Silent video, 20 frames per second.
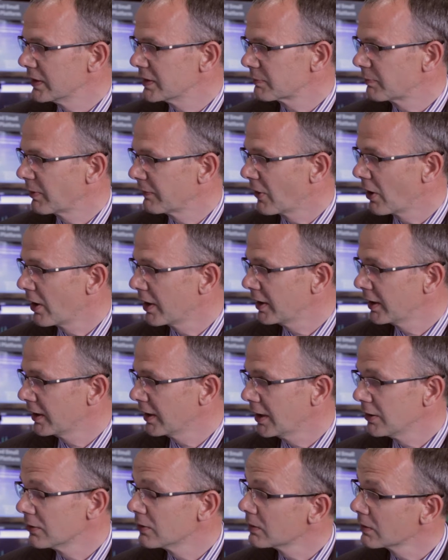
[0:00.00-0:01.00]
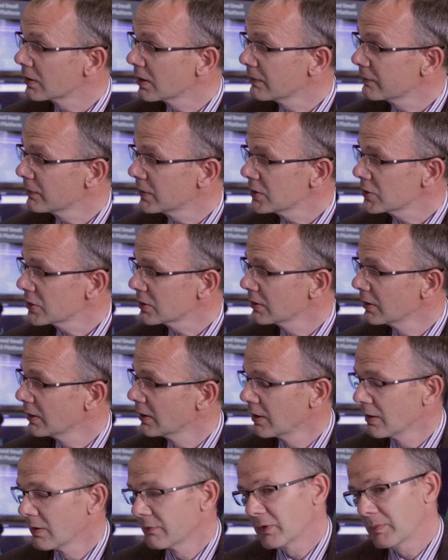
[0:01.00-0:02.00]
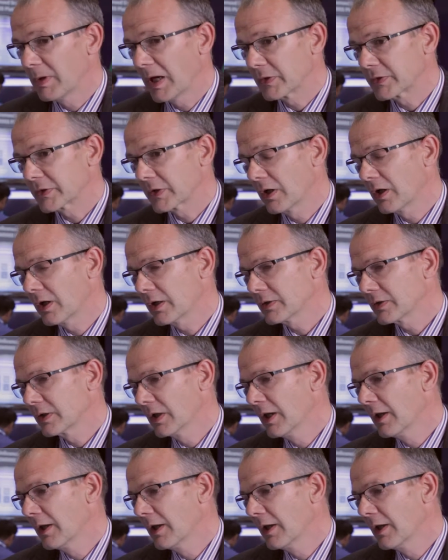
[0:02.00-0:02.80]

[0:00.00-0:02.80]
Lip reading: is providing indoor coverage from outside,